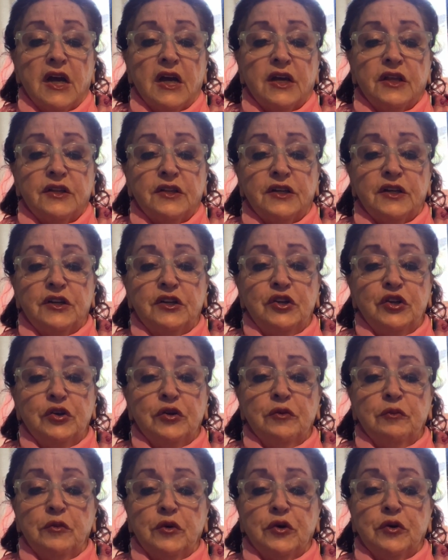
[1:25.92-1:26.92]
The new
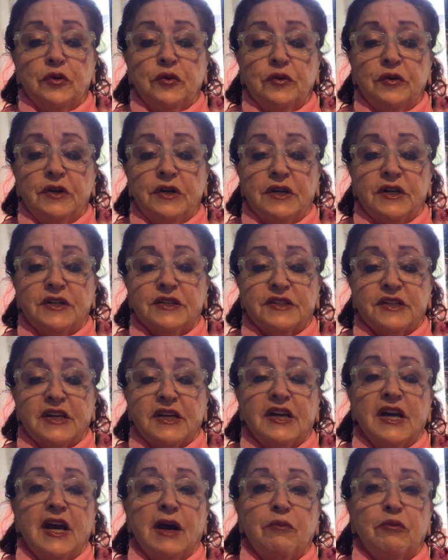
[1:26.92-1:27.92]
moon is in
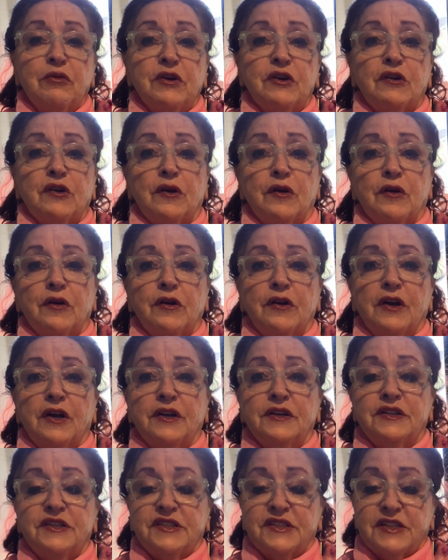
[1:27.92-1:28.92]
Capricorn on
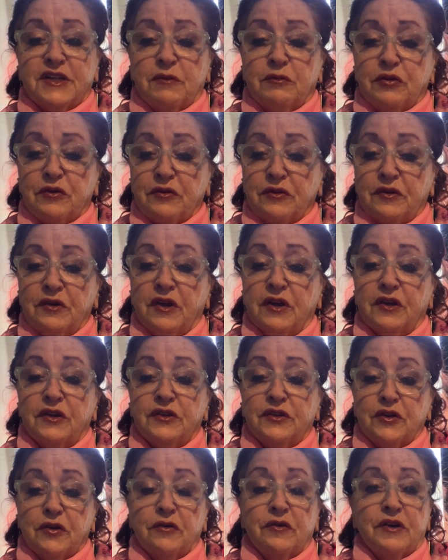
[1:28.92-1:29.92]
December
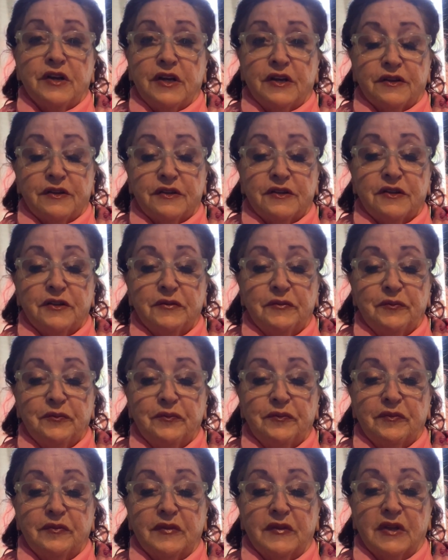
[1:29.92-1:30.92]
30th.
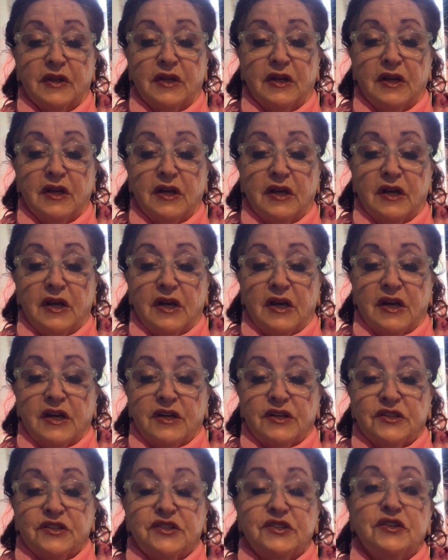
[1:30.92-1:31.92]

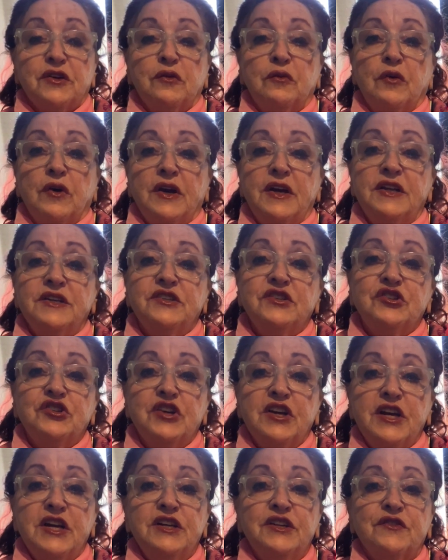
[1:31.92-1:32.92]
So, what has
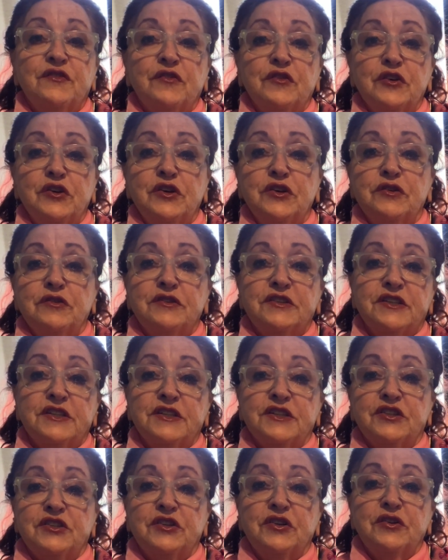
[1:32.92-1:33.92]
changed for you
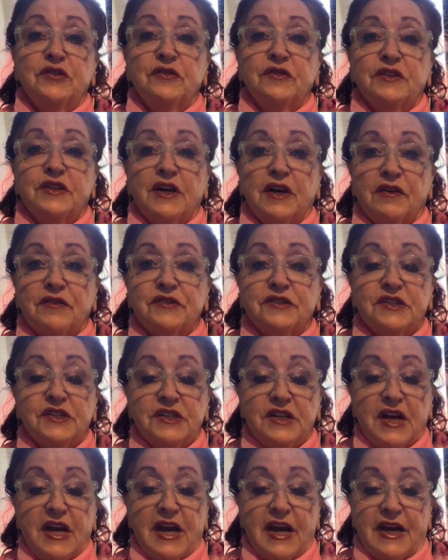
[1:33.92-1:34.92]
since
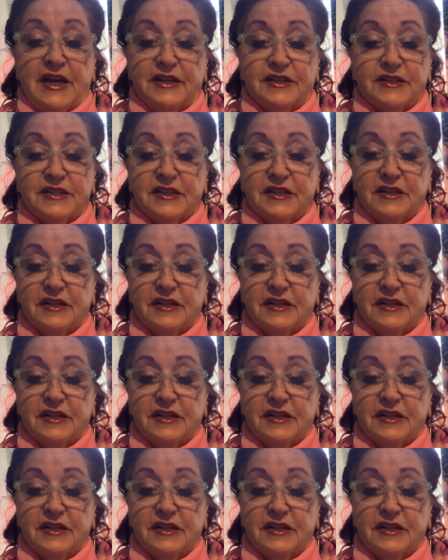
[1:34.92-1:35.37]
2008?